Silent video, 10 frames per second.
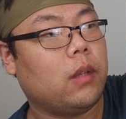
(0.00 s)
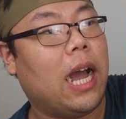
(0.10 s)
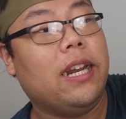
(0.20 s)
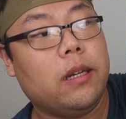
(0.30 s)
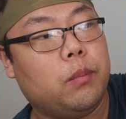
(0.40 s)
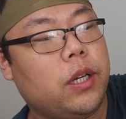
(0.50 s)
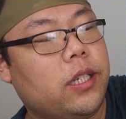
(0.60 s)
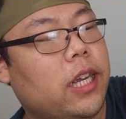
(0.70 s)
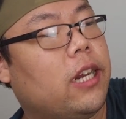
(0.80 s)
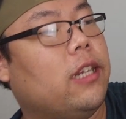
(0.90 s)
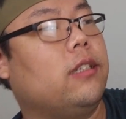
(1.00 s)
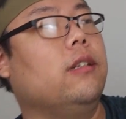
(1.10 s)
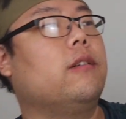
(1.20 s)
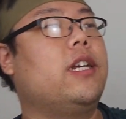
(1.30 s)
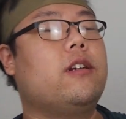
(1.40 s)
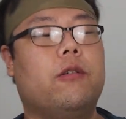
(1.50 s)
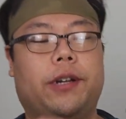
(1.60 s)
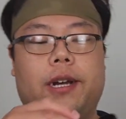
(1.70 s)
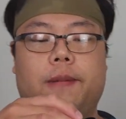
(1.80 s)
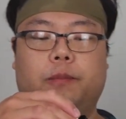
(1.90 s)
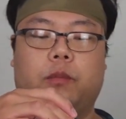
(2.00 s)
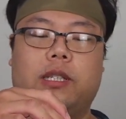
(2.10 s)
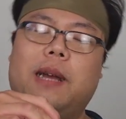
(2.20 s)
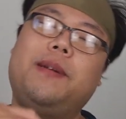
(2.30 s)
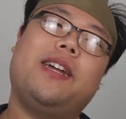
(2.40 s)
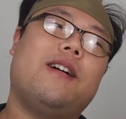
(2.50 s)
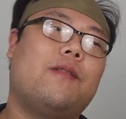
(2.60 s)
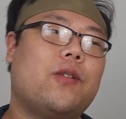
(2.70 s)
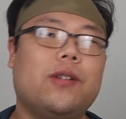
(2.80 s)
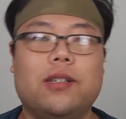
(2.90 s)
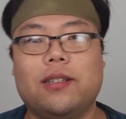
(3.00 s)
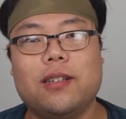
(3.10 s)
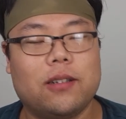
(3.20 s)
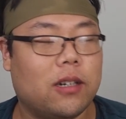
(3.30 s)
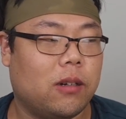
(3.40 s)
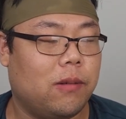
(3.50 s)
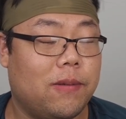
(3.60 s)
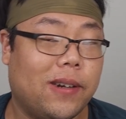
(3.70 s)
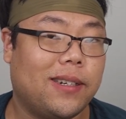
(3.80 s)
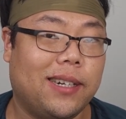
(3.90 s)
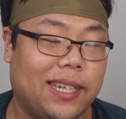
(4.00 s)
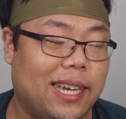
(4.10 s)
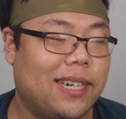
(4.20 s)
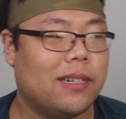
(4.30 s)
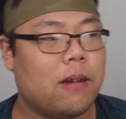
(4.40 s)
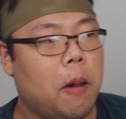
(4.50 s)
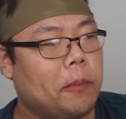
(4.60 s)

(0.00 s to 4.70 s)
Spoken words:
I didn't appreciate it as a little kid growing up. Because I'd be like, oh, we're going to a Korean restaurant again.